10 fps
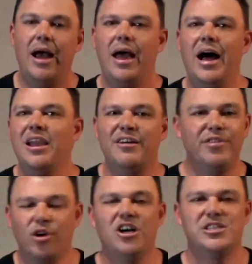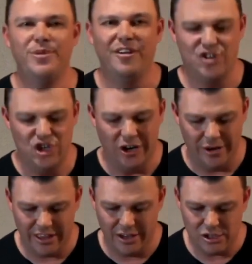I love the Gospel of John. I
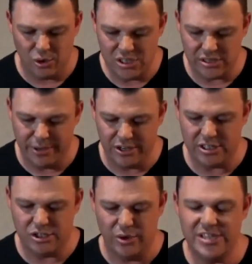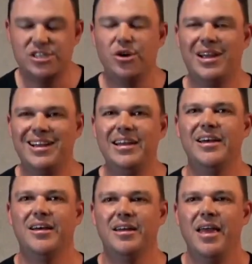think it's awesome because it's always so
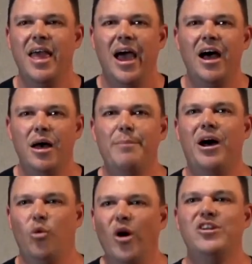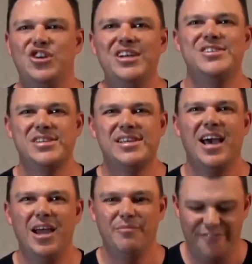clear about what Jesus
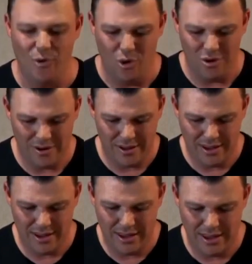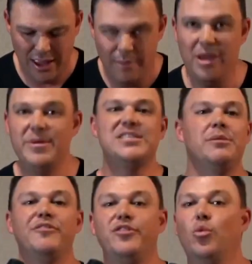came for. Maybe some
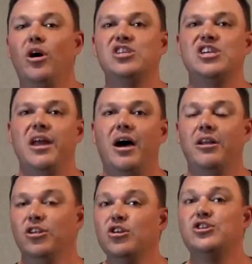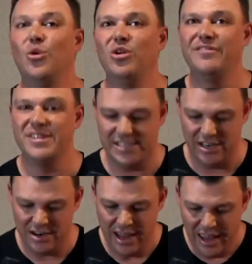of you watching now are new to all of this
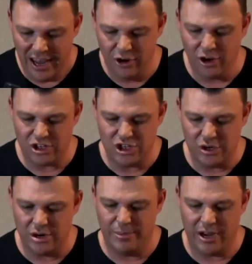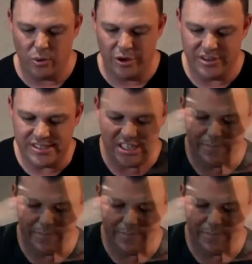and not sure about what this is,